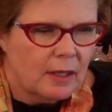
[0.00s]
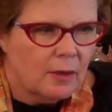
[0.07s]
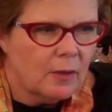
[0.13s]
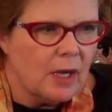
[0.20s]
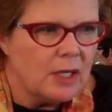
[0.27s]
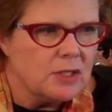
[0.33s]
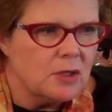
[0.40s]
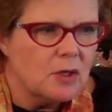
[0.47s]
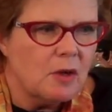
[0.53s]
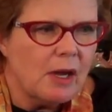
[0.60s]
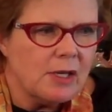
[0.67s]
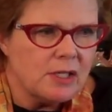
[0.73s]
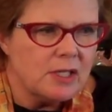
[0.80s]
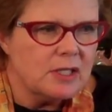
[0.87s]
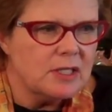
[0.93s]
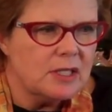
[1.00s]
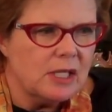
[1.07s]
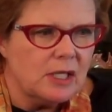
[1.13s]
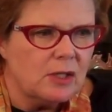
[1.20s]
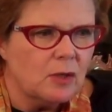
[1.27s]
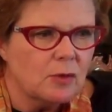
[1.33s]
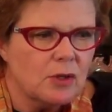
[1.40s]
Okay, so you actually
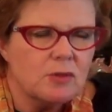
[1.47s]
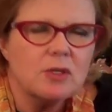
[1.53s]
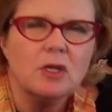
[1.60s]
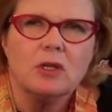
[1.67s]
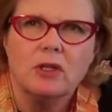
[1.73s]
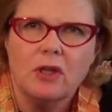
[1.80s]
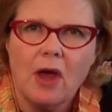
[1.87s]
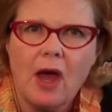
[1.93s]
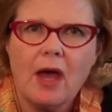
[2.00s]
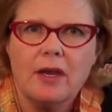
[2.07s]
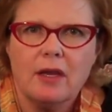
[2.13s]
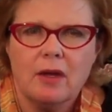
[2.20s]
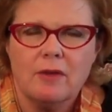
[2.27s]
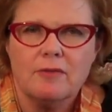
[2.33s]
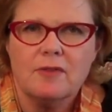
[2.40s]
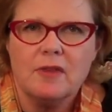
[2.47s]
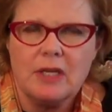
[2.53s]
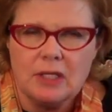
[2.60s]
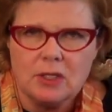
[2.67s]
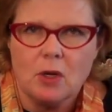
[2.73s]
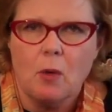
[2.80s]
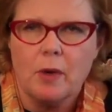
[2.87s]
see, there's a lot of
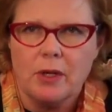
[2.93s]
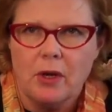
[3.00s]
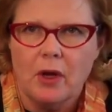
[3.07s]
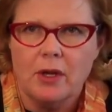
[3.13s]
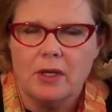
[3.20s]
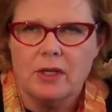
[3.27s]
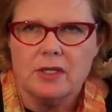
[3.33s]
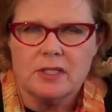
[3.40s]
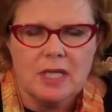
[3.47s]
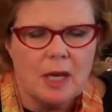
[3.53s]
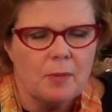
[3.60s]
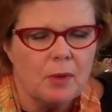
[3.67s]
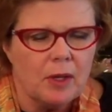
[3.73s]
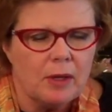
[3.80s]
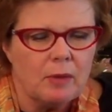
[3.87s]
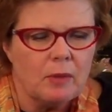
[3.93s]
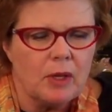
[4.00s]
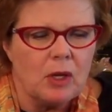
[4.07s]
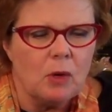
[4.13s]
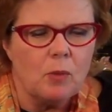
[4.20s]
things going on in the sample. And,